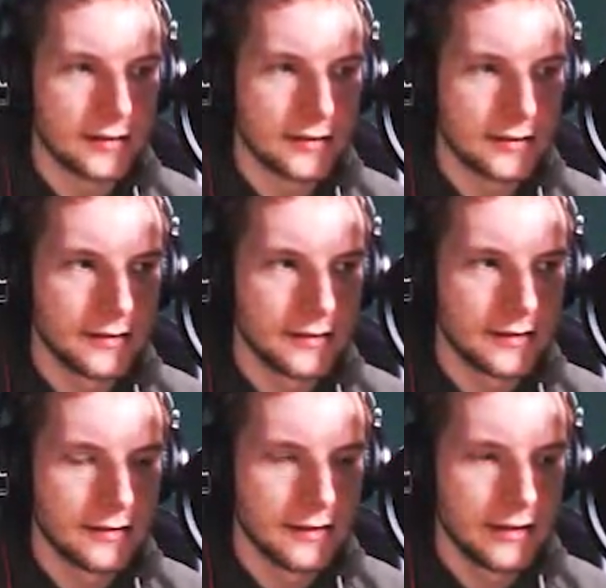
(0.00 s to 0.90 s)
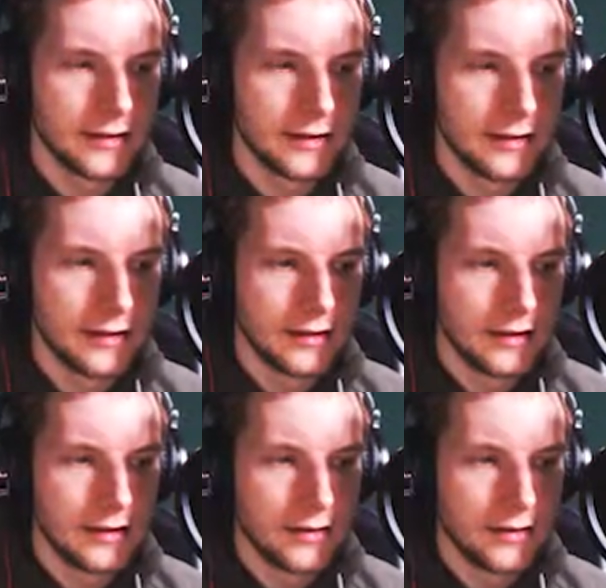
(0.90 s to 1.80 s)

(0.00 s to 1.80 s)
(silence)